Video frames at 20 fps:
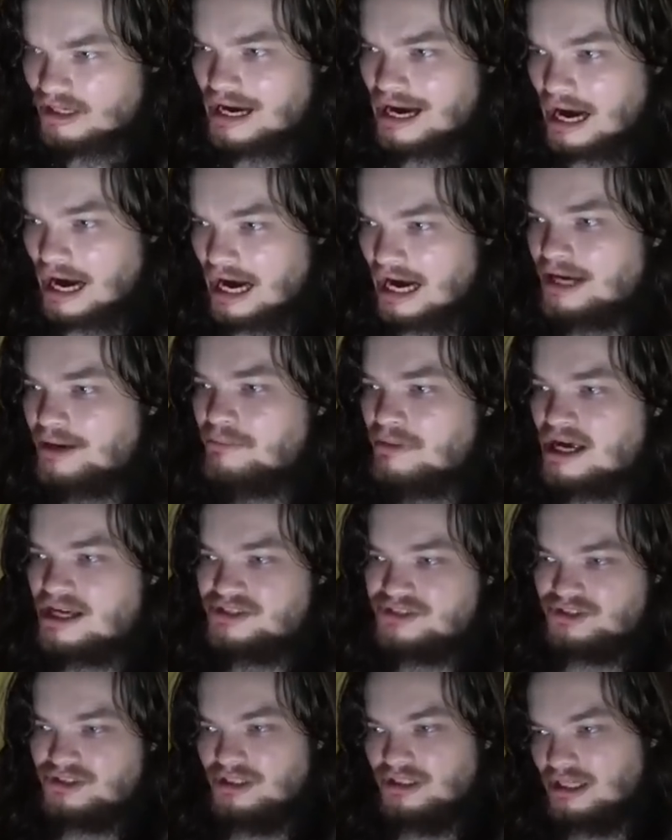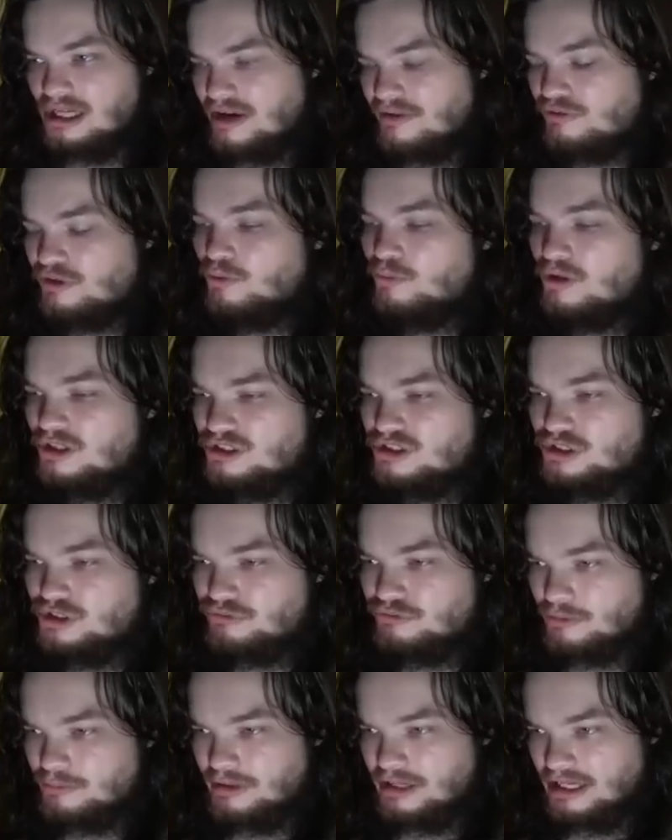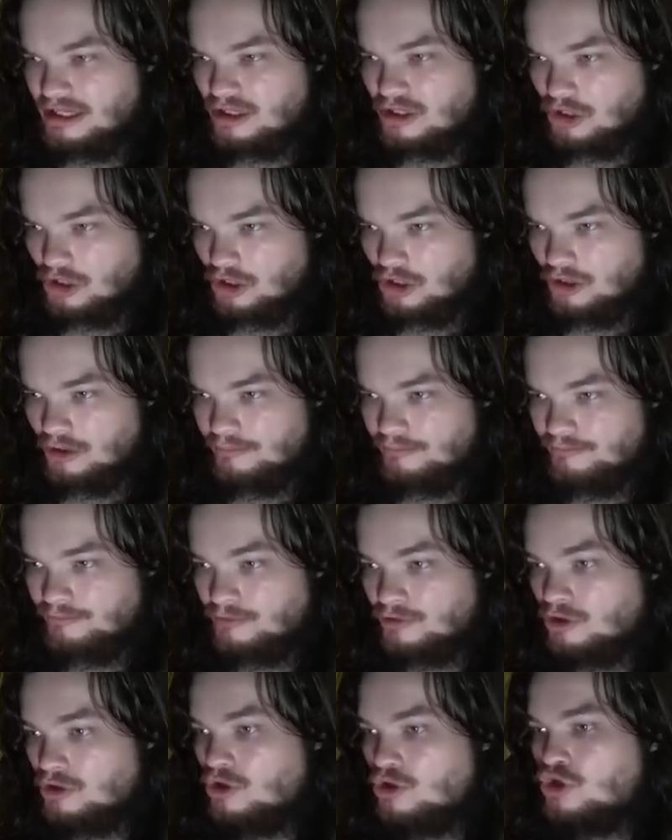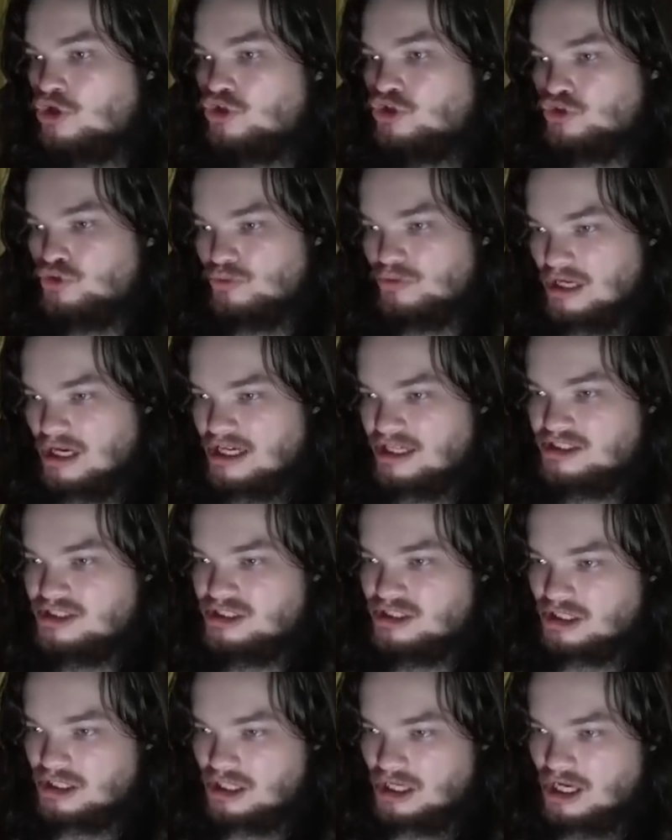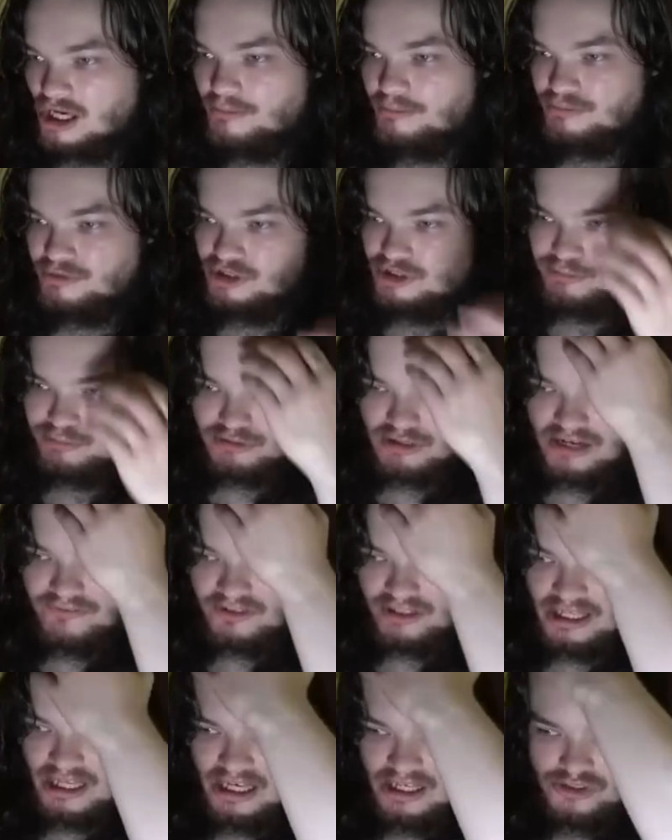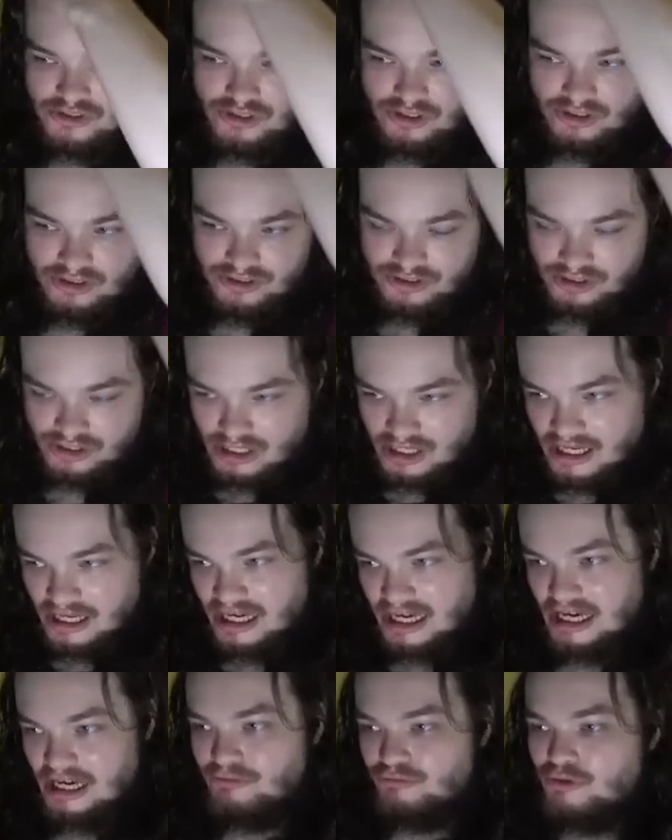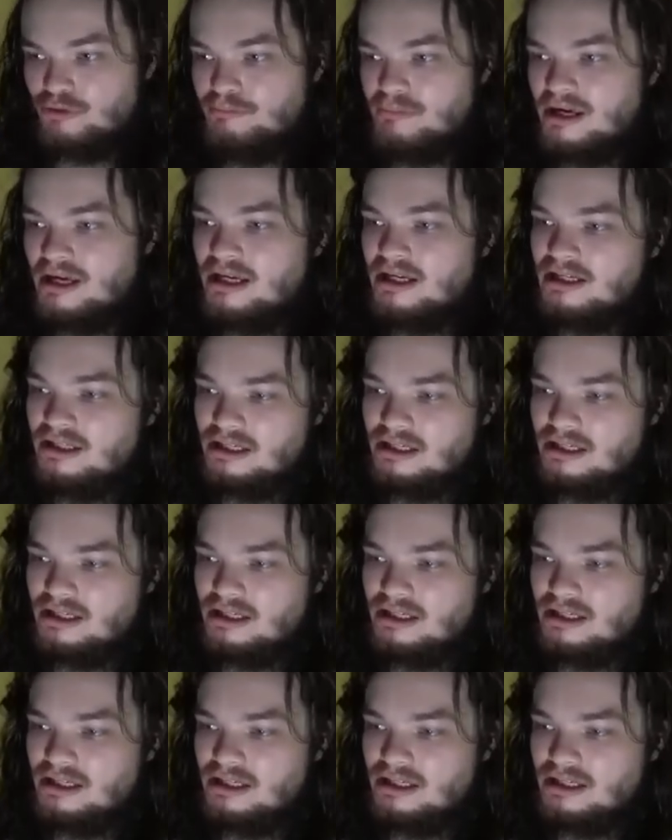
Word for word: I'm asking everyone to remain calm. Do not succumb to provocations and remain